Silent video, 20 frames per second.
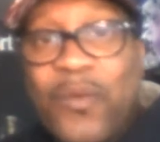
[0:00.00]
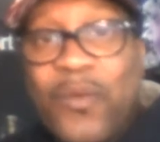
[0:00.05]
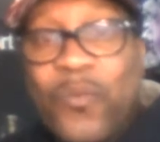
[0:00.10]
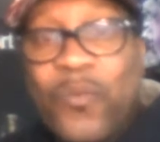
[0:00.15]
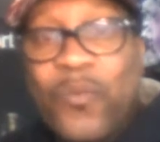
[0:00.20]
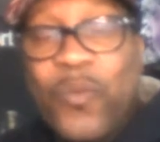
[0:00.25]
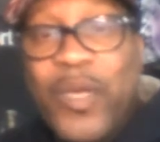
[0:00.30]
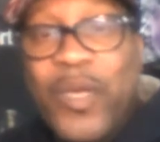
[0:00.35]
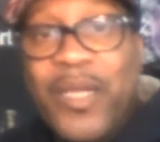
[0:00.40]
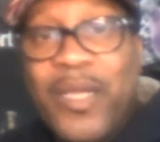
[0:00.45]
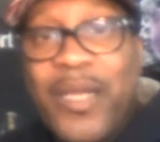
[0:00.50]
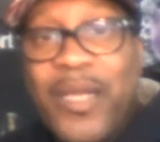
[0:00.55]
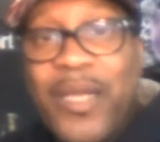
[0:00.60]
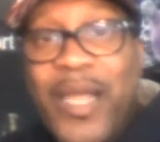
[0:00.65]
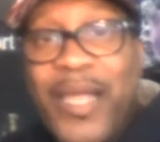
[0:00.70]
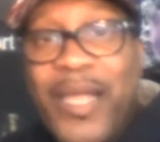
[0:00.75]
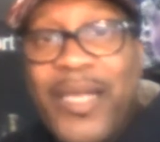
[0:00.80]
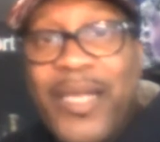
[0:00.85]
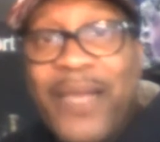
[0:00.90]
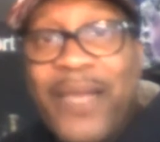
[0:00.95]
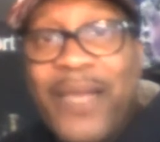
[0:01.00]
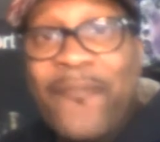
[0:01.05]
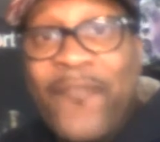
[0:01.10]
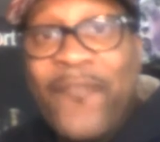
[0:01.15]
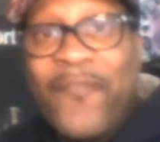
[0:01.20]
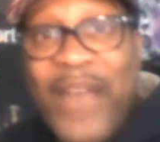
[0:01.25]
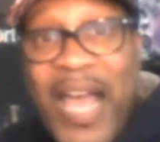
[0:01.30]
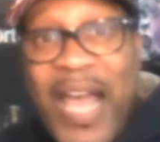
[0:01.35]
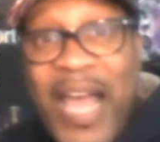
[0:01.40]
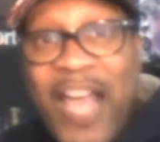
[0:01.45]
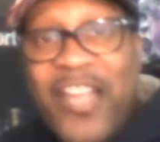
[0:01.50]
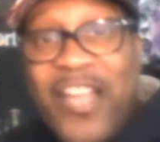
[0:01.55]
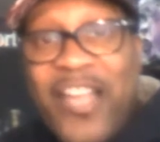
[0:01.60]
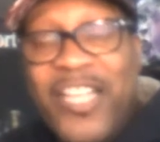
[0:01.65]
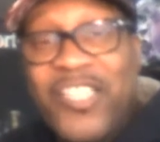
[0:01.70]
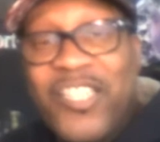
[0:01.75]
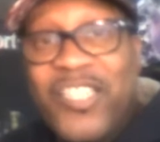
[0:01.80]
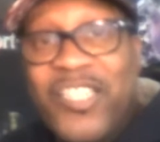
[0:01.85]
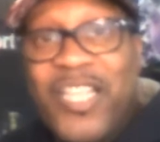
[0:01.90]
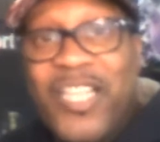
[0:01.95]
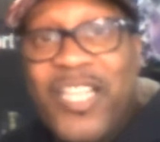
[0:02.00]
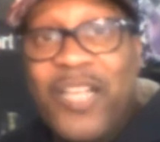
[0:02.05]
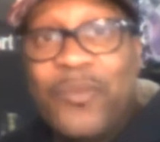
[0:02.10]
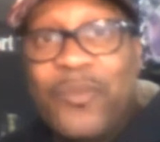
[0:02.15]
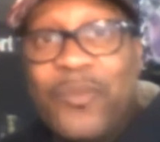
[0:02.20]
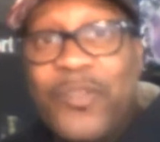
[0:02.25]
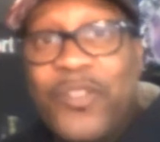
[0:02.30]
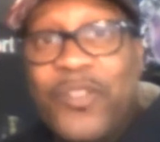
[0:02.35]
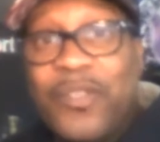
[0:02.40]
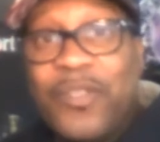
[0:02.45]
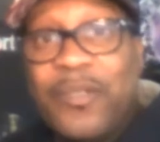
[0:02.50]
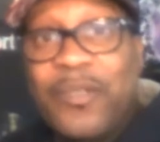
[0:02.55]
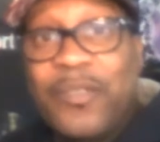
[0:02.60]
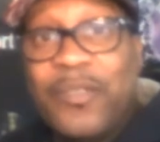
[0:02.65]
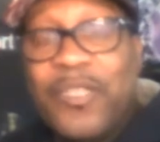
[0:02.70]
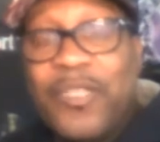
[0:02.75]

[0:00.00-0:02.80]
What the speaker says: with a fire extinguisher,